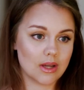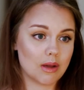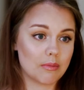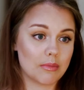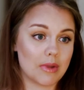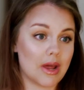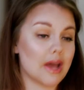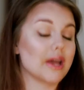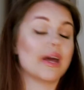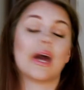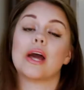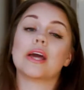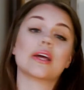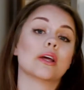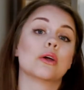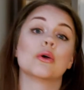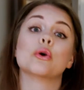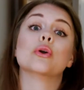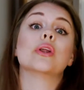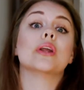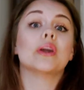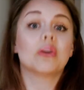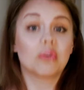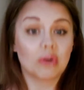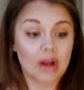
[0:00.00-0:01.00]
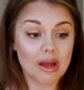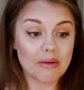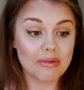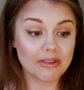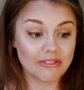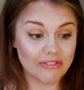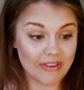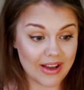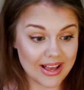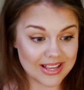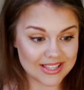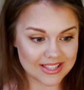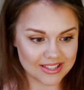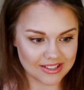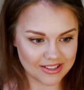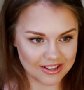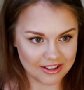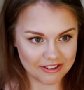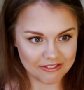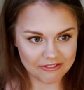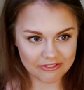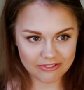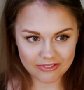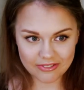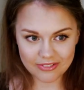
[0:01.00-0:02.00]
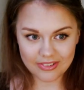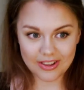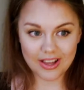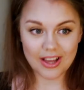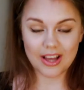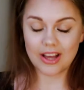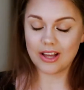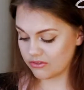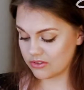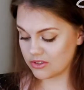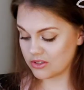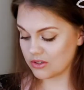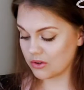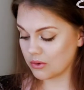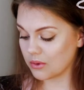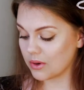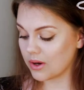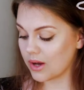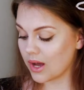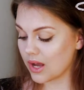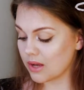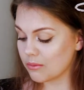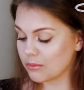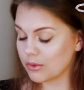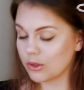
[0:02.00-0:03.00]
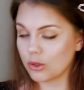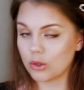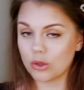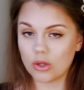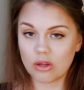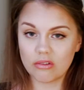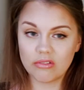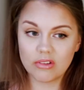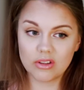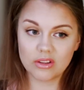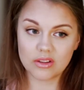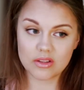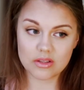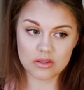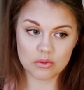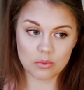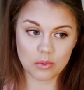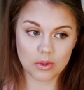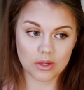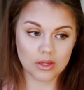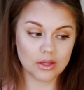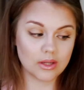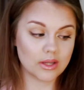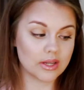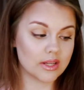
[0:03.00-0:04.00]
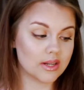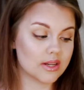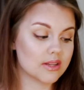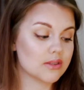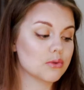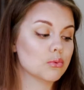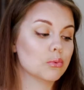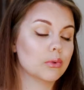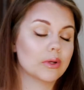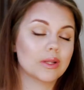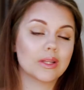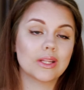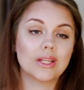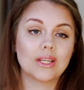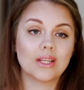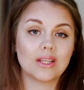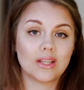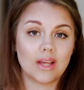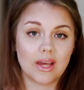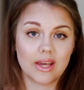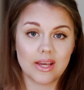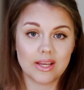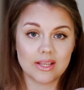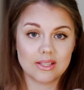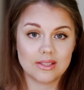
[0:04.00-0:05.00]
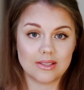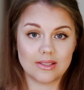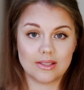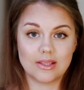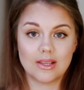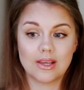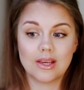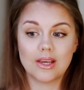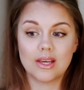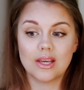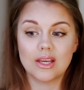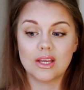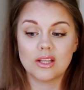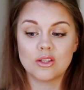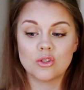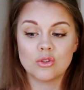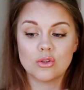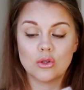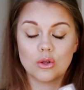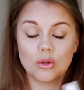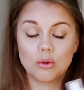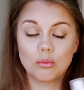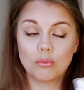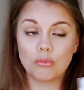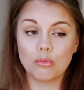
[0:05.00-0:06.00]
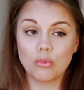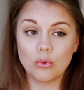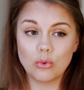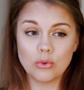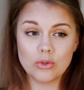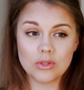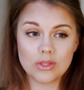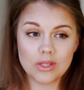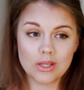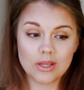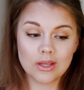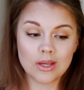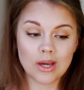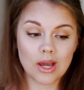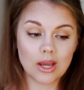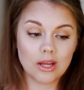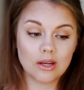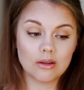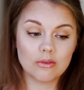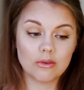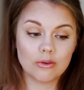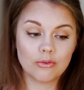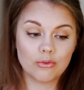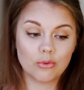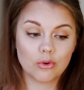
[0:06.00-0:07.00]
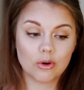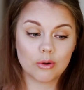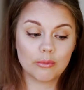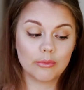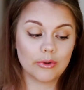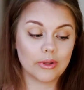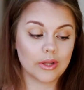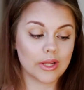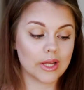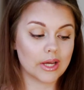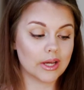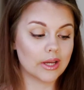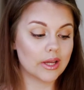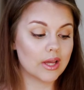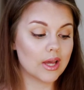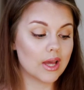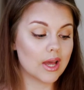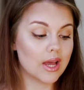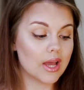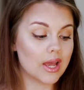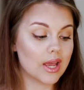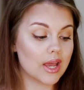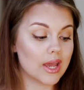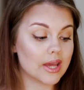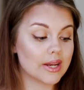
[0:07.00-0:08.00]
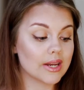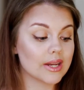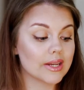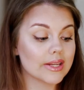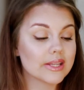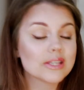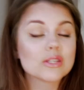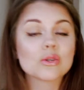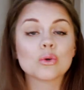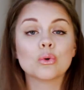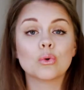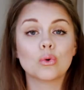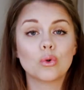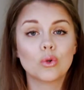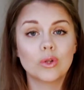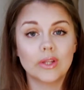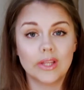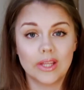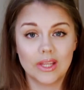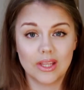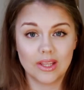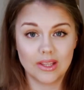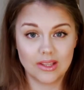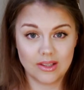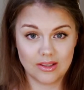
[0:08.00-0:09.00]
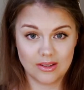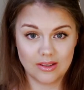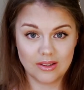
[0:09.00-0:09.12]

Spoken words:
I couldn't grab it fast enough. So I've been loving this one. It is really nice. It's a moussey kind of a formula and it is cooling.